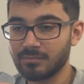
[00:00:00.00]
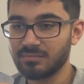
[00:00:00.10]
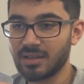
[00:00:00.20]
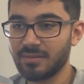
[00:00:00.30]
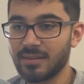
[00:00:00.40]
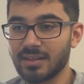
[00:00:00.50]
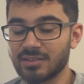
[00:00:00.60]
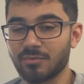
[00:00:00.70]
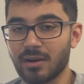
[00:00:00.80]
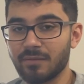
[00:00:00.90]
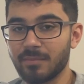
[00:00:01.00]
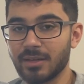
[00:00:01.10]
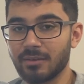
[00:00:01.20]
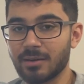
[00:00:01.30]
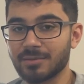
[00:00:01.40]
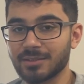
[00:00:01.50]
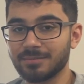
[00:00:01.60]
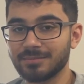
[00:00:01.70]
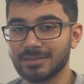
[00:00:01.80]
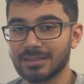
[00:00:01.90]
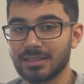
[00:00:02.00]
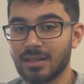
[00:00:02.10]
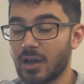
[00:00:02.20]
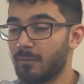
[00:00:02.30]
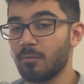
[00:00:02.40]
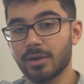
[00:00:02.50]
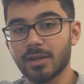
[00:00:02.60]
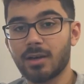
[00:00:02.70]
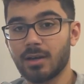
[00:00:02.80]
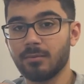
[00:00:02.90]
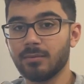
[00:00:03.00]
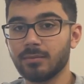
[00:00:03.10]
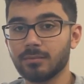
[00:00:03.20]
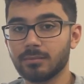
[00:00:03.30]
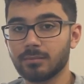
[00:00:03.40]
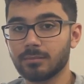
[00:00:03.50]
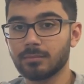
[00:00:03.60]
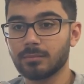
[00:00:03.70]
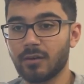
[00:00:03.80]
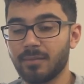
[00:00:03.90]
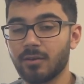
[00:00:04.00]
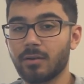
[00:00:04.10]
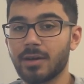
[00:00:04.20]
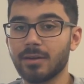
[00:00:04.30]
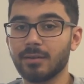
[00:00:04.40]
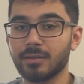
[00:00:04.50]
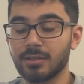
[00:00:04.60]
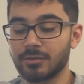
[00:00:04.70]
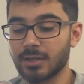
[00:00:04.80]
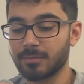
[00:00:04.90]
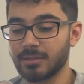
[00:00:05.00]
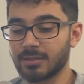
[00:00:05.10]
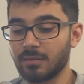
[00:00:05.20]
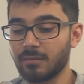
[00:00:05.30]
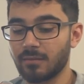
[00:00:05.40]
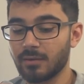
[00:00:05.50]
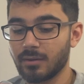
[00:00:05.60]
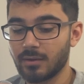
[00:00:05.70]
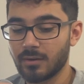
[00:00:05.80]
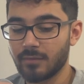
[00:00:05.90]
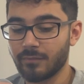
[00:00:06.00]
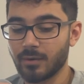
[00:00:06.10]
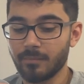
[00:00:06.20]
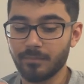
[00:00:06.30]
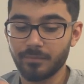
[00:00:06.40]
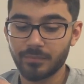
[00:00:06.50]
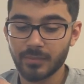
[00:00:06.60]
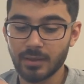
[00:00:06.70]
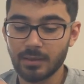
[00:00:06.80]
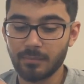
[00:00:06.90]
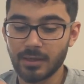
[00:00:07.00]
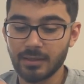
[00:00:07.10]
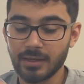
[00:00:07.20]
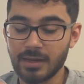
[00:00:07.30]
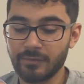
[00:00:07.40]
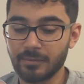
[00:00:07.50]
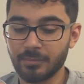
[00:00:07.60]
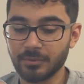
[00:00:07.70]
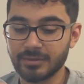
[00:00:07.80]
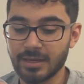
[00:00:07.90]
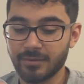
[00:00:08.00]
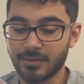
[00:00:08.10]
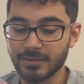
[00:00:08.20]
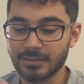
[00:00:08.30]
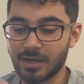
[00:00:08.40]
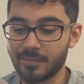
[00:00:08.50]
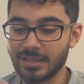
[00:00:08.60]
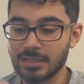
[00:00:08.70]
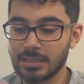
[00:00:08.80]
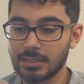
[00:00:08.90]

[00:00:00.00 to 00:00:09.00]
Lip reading: I think it's right for me to grab some. I've been working hard. I've been grinding to distract myself from my inevitable death that's coming.